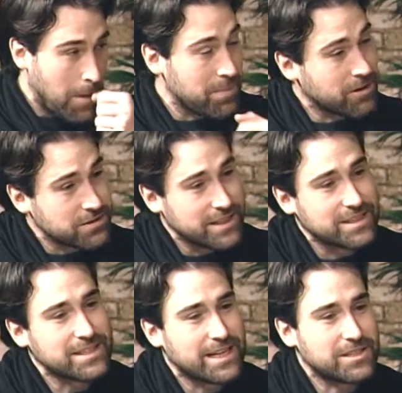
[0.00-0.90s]

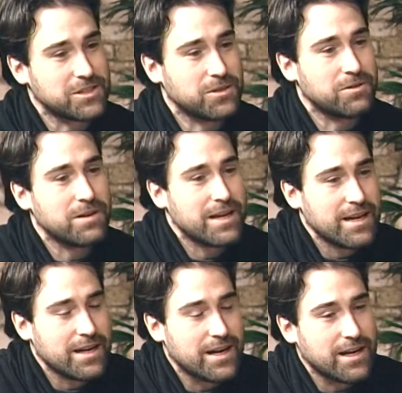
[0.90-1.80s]
buildings, and so
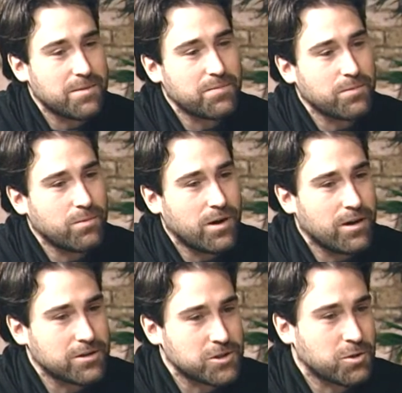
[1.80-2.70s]

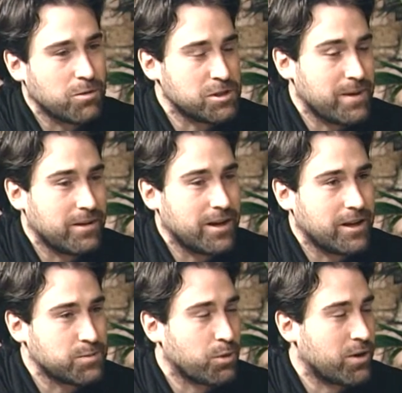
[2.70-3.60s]
our story was about
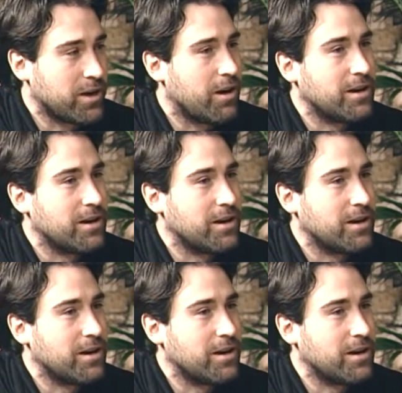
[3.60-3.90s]
exploring a